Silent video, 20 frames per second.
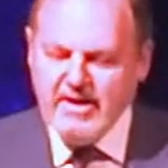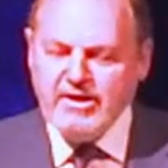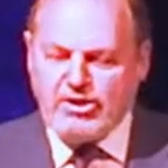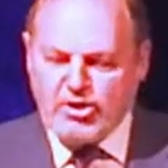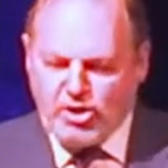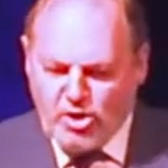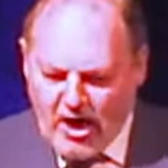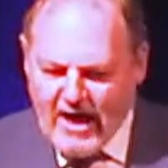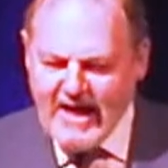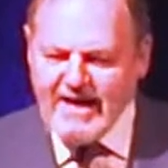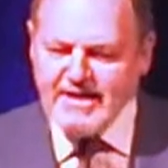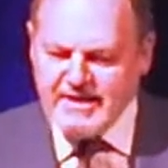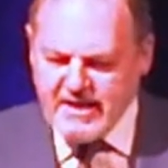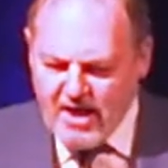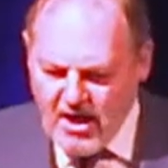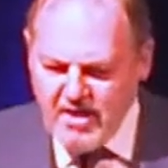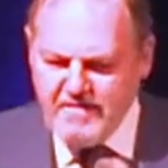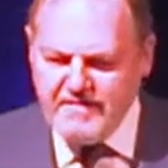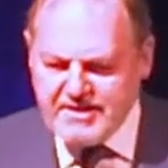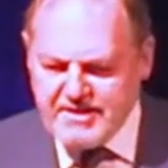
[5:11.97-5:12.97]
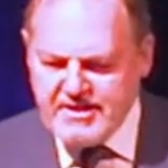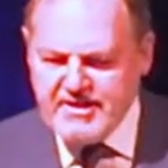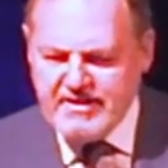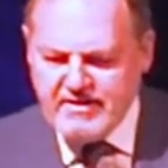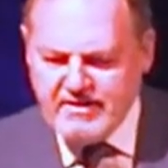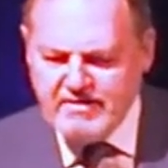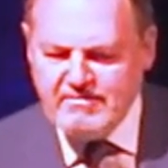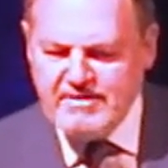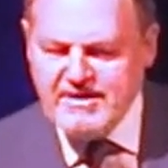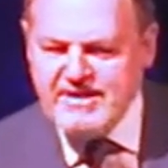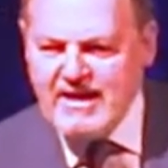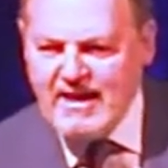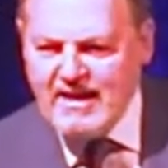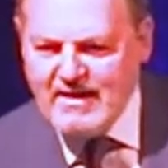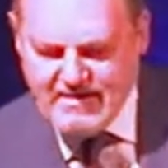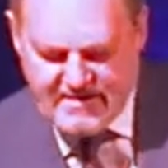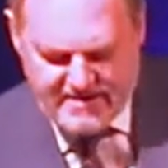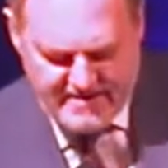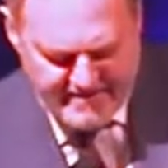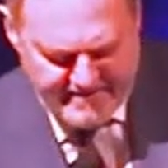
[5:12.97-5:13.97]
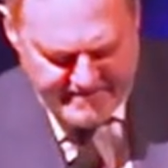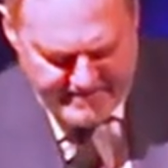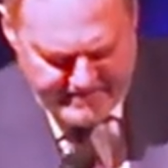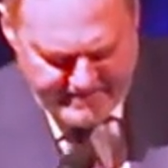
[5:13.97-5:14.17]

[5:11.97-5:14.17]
trying to overturn the results.